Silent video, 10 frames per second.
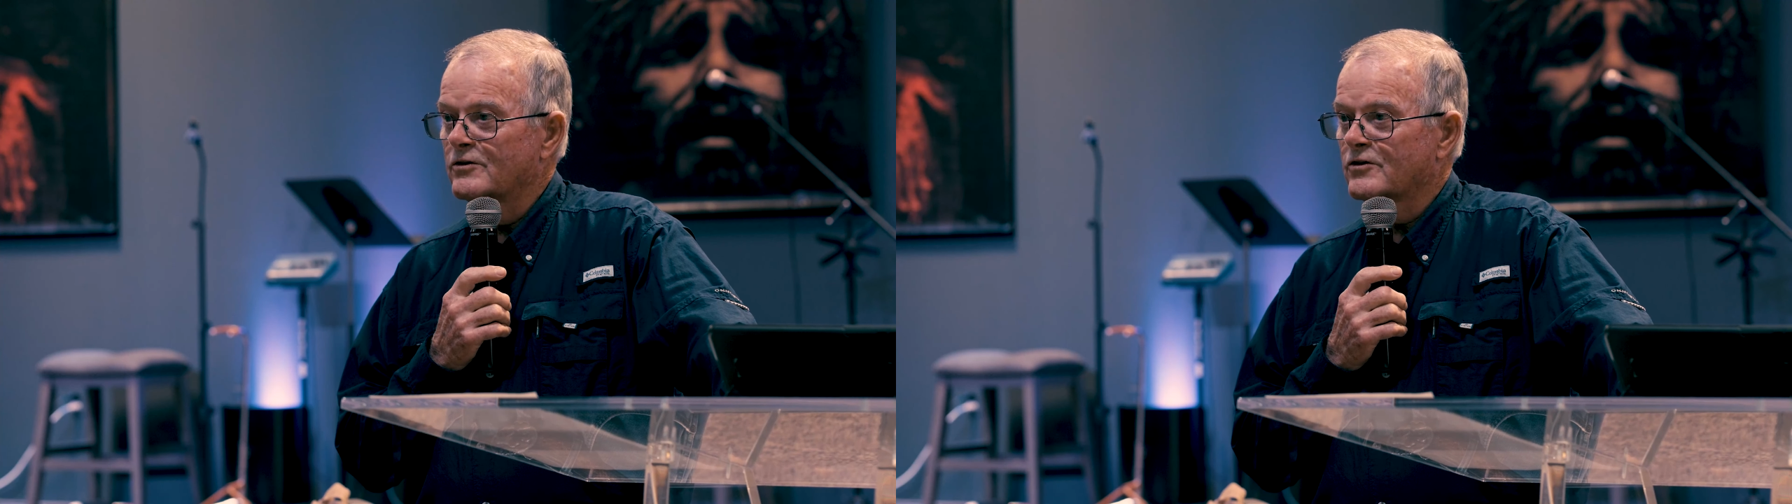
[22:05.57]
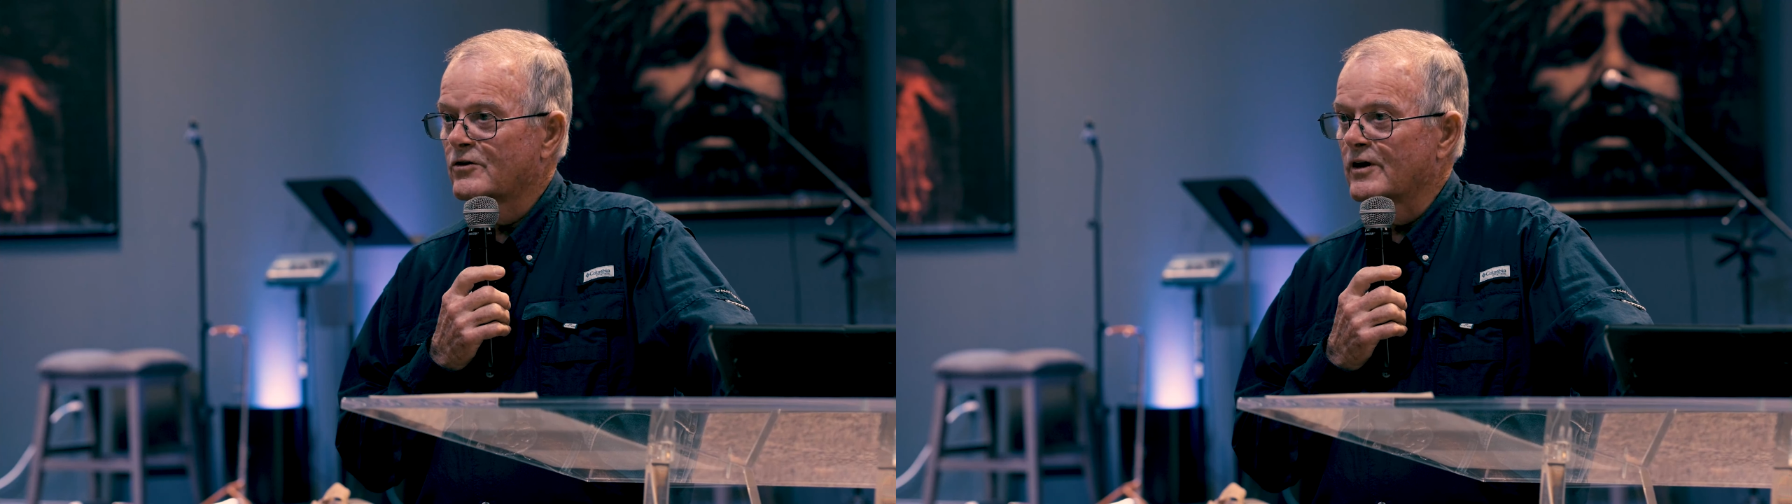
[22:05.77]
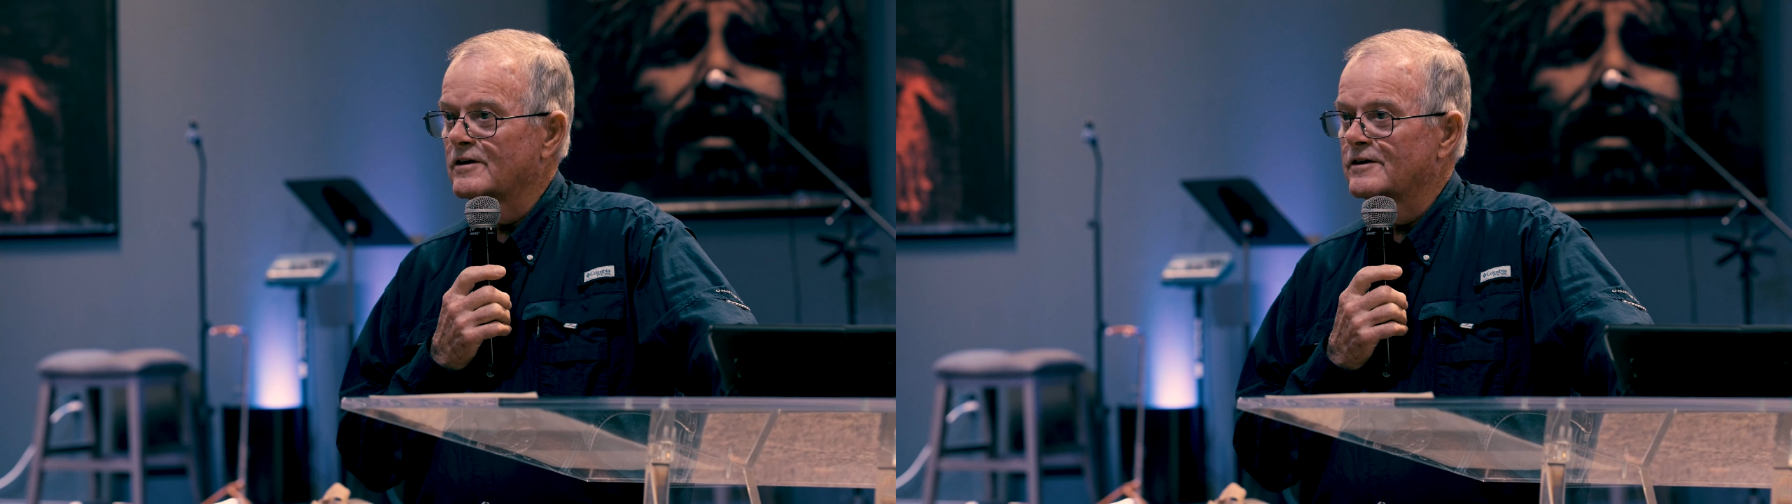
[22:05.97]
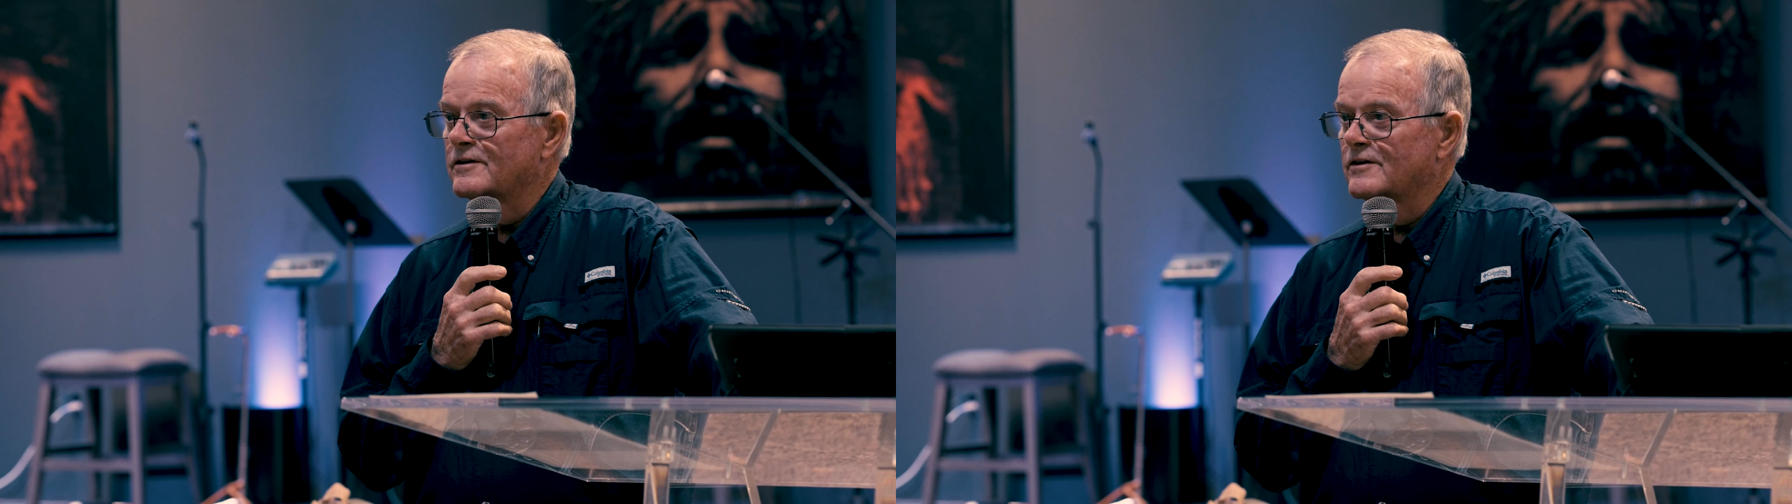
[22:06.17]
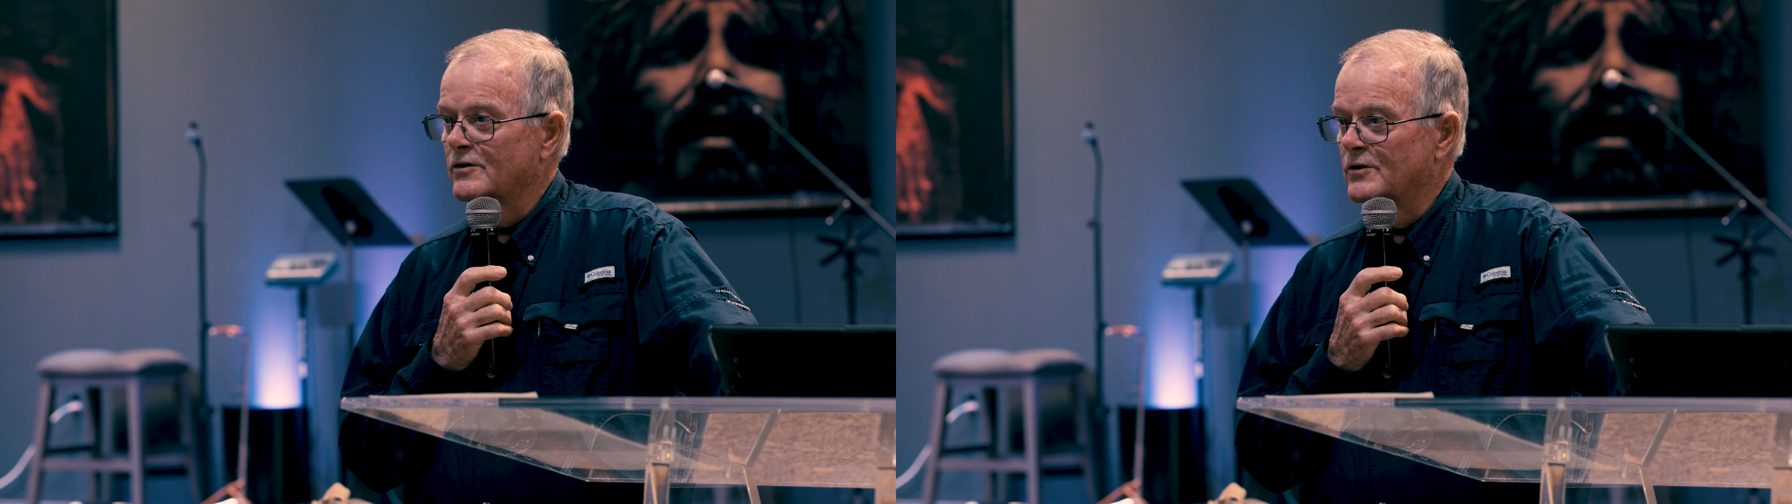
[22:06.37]
strictly
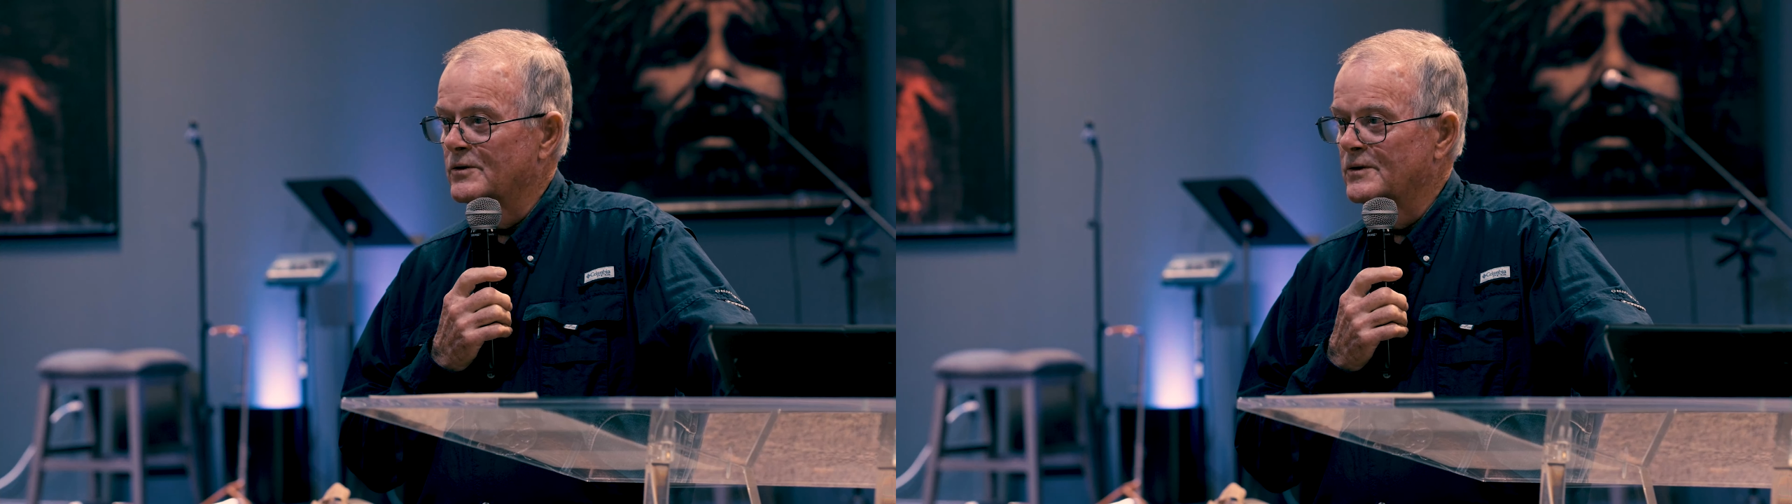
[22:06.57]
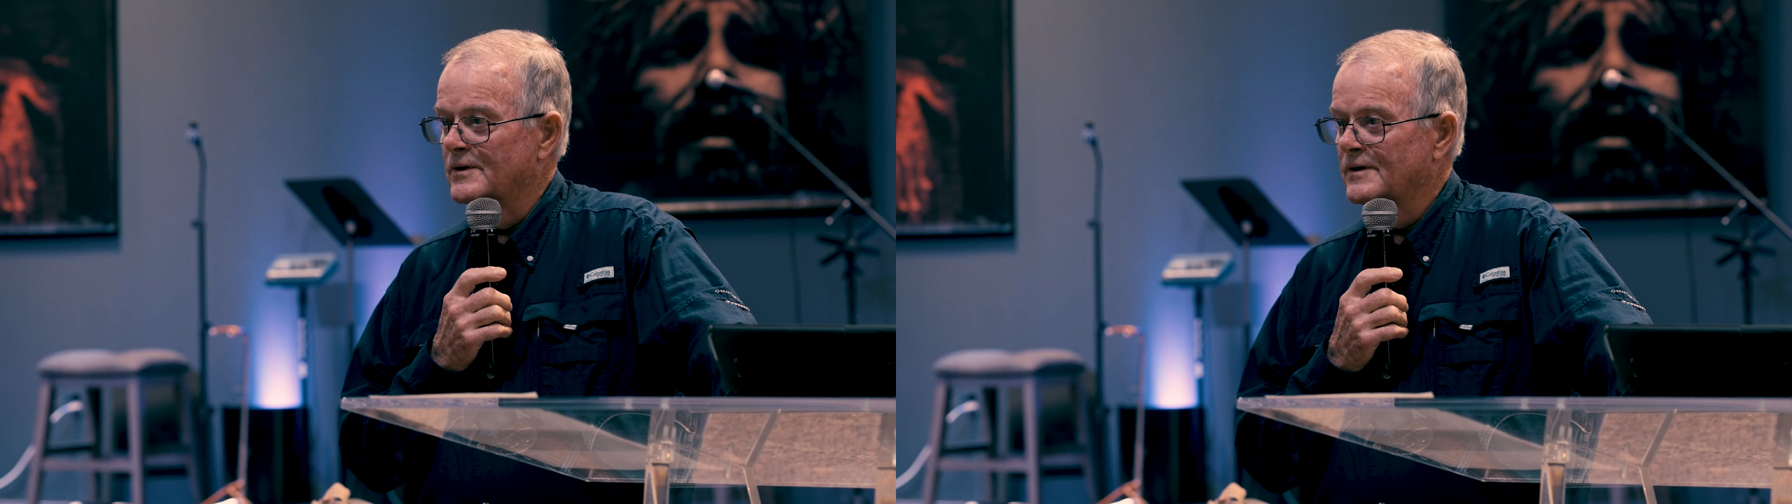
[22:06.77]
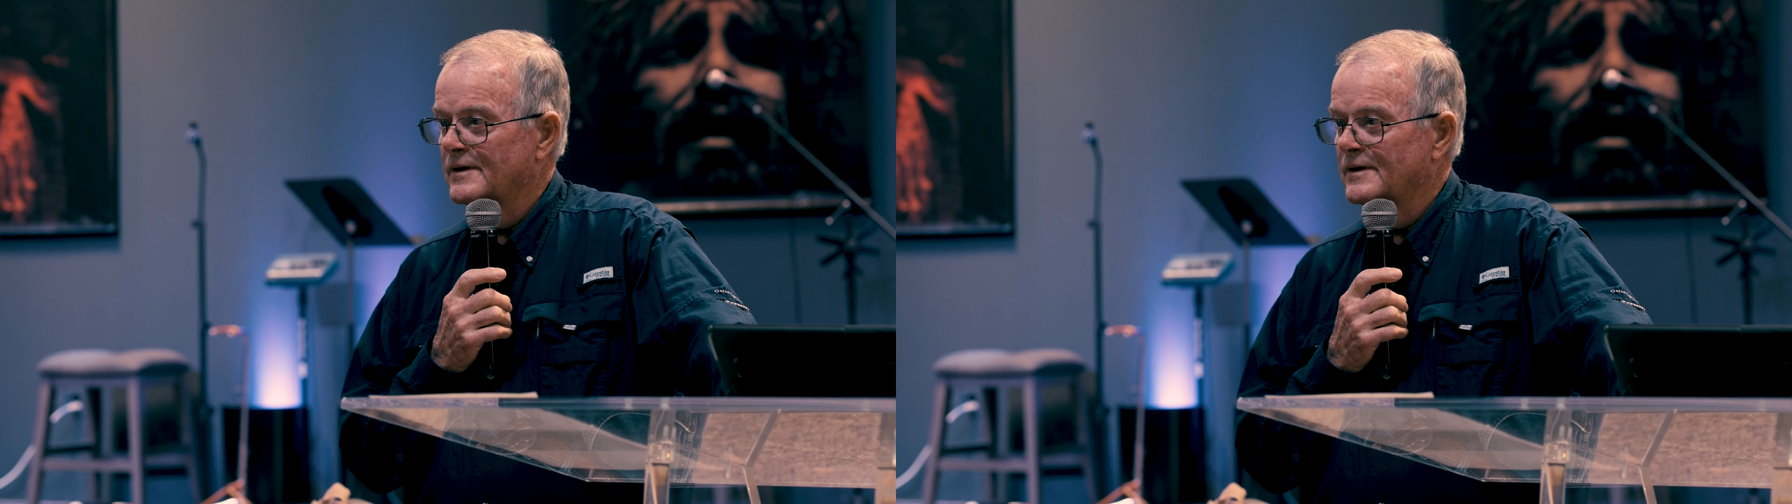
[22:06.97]
to